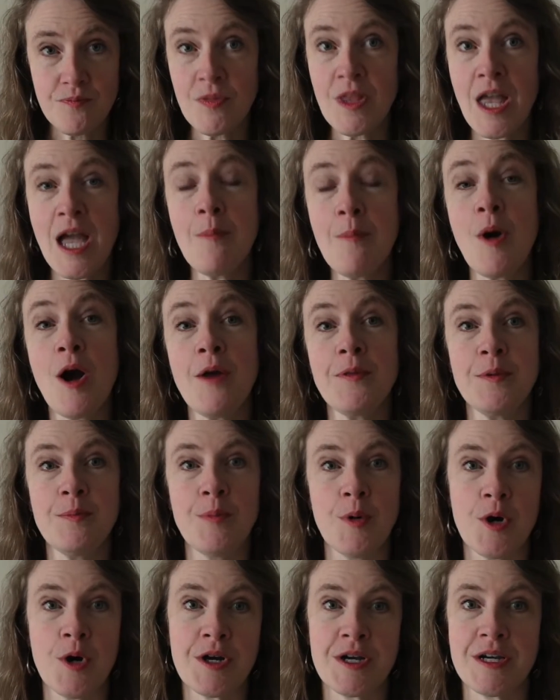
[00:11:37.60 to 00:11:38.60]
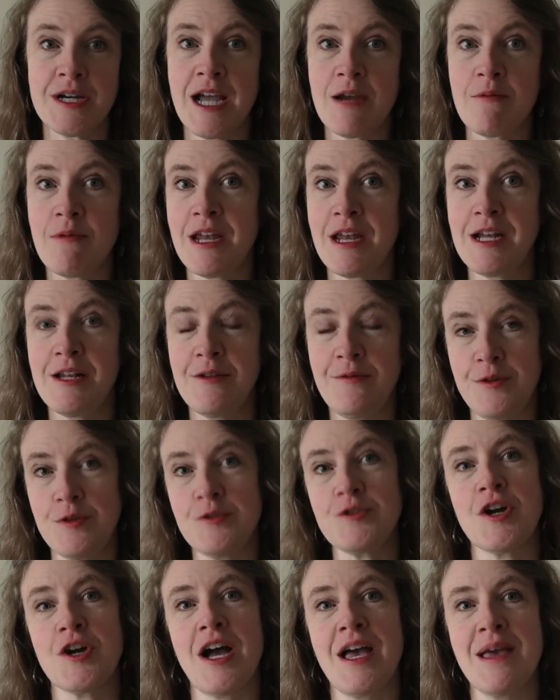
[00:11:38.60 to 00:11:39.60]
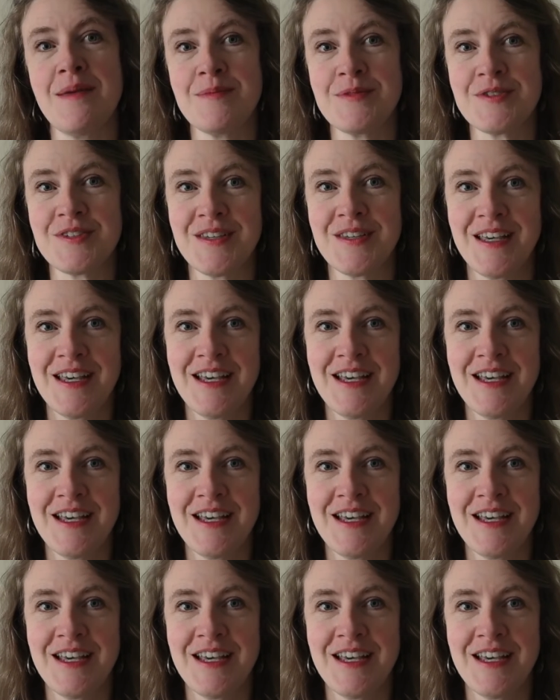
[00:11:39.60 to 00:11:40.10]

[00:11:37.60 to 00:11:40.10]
I bought the book, I read it a few times,